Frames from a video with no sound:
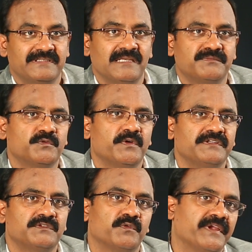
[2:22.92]
This helps
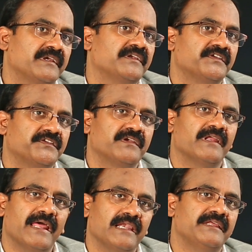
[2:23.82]
students to take
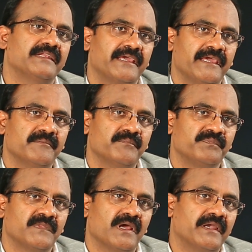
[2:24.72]
decisions early in the game
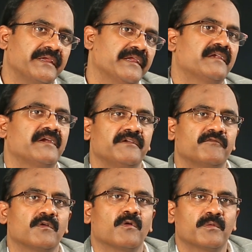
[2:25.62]
and get ready
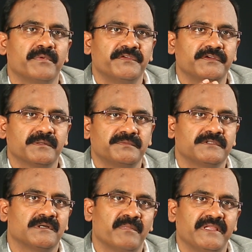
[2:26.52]
for corporate jobs
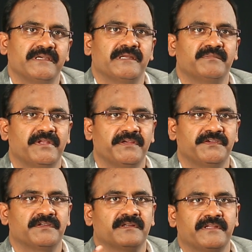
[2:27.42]
by the time they
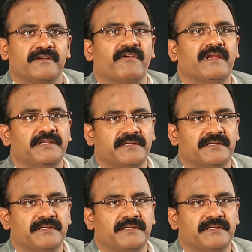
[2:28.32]
reach their final